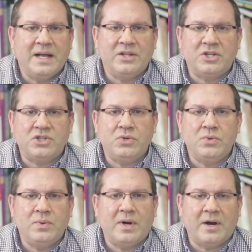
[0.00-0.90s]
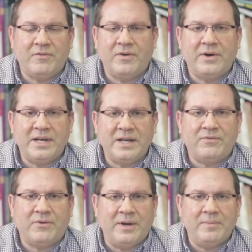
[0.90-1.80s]
and the two are very
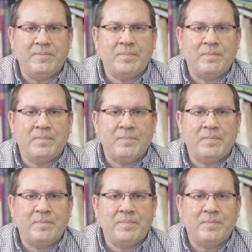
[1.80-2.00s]
different.